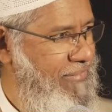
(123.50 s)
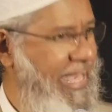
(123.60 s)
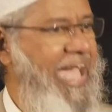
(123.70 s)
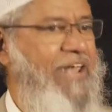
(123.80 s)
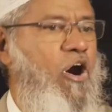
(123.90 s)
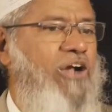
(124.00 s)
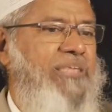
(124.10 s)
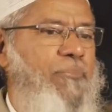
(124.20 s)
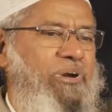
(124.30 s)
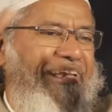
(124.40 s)
And all
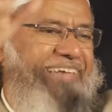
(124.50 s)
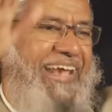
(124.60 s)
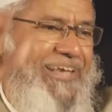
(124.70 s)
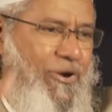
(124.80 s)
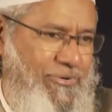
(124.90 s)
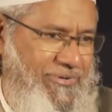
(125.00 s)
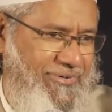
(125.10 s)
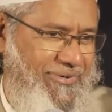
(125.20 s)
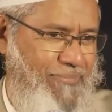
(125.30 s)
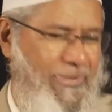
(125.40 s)
the protests died down.
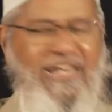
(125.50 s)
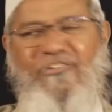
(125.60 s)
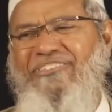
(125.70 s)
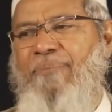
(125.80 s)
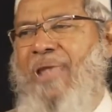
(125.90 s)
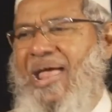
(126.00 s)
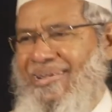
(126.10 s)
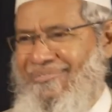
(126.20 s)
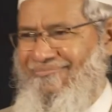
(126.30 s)
But it was the plan.